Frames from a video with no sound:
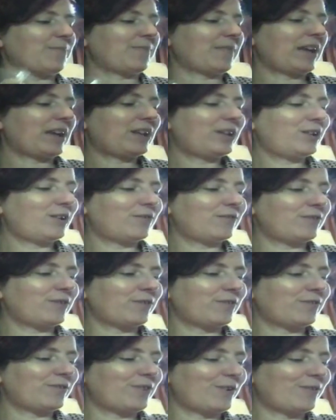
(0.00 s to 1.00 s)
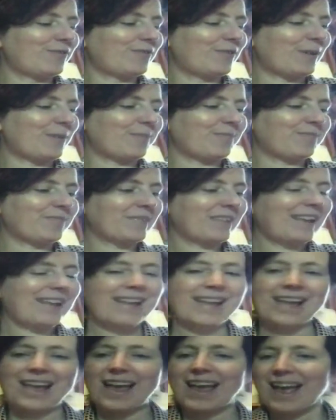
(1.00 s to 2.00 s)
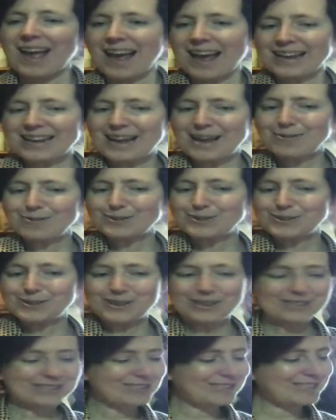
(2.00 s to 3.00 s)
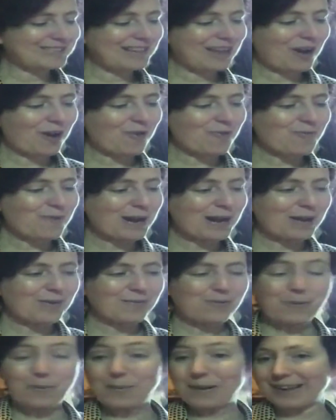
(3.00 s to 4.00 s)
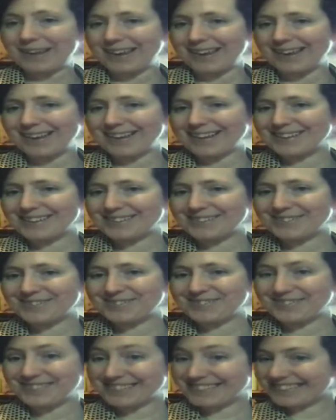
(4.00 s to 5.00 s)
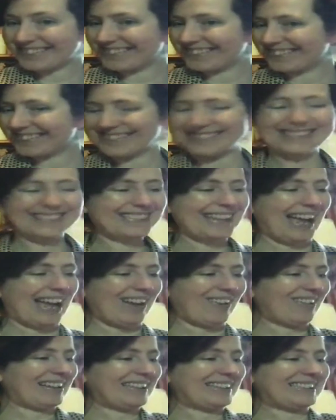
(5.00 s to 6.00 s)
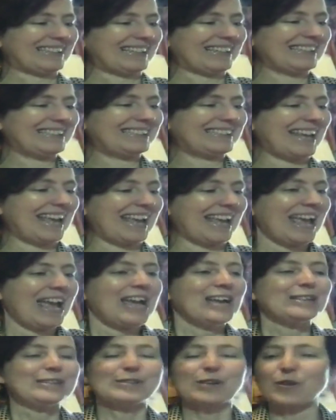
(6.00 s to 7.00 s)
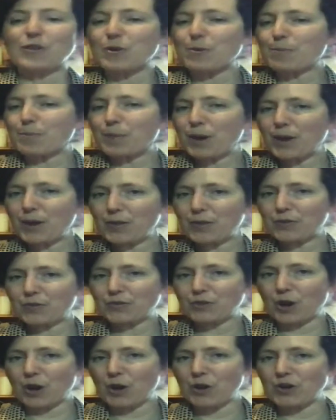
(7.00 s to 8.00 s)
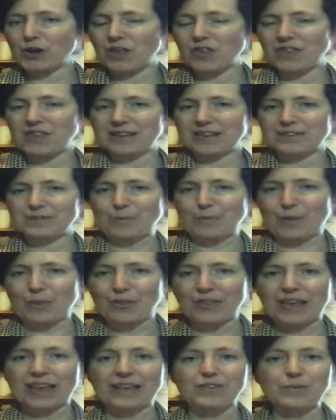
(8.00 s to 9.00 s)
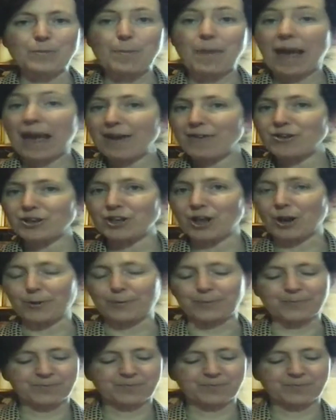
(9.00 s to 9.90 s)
I love them. And now, would you like to see our ring of the week? How exciting. So the birthstone this month is peridot.